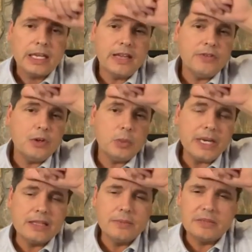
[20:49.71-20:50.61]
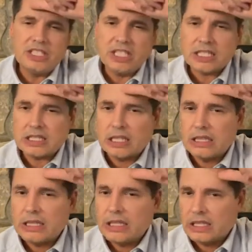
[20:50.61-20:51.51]
If you weaken them just
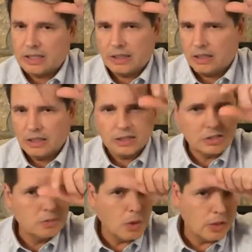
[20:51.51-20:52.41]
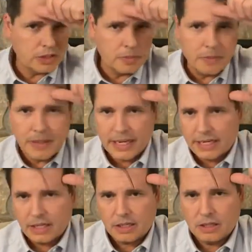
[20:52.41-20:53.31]
the smallest bit,